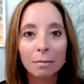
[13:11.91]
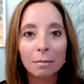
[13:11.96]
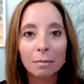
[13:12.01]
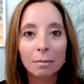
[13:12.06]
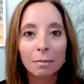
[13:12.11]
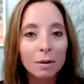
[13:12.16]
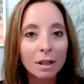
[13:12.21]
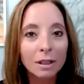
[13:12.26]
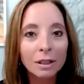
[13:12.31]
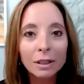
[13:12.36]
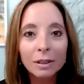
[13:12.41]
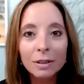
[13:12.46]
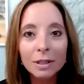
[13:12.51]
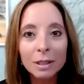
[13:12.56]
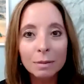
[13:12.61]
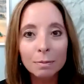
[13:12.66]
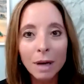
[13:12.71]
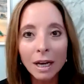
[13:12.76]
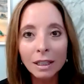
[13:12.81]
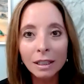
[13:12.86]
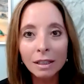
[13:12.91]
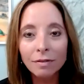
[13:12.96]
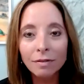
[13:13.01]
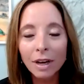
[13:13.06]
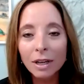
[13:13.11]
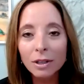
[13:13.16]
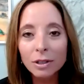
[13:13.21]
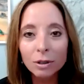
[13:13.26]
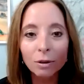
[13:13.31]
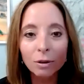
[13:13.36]
Put a little smiley
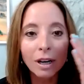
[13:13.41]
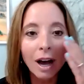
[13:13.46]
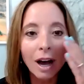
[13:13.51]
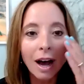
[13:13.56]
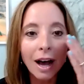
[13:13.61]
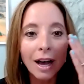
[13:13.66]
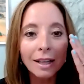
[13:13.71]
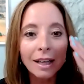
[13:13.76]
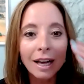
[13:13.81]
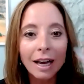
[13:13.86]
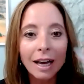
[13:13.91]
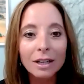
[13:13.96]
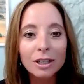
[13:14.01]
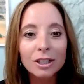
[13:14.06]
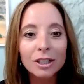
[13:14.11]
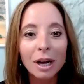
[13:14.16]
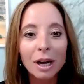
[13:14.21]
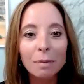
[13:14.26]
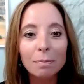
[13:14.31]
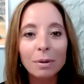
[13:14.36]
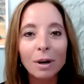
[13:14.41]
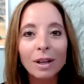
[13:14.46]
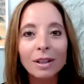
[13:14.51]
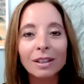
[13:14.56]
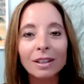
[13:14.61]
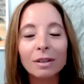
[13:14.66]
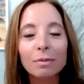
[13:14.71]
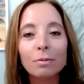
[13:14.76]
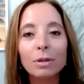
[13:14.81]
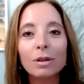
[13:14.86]
face or an eyelash up on
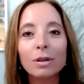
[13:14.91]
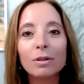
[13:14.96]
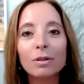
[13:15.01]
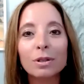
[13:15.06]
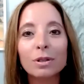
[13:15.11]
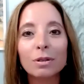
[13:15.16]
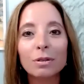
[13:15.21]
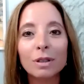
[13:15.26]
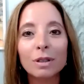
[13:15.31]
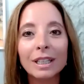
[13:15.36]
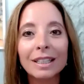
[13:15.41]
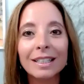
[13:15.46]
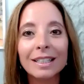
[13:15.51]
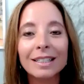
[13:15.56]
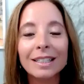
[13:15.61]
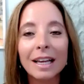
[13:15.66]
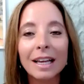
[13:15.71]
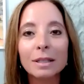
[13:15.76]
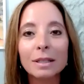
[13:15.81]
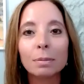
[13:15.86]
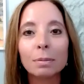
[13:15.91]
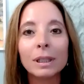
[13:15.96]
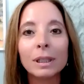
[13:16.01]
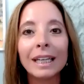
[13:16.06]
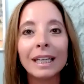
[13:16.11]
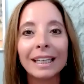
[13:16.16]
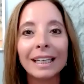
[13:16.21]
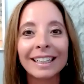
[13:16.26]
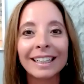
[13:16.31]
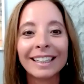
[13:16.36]
the computer screen that says
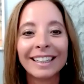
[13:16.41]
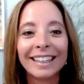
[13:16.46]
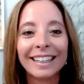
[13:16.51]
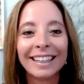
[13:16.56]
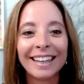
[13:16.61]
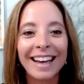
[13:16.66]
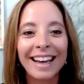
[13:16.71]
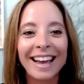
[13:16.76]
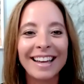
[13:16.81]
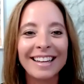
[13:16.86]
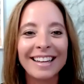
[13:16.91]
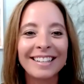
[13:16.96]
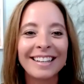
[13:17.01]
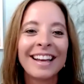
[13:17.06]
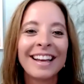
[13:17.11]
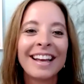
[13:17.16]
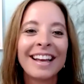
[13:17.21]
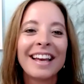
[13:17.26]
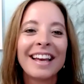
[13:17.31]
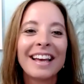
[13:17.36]
blink and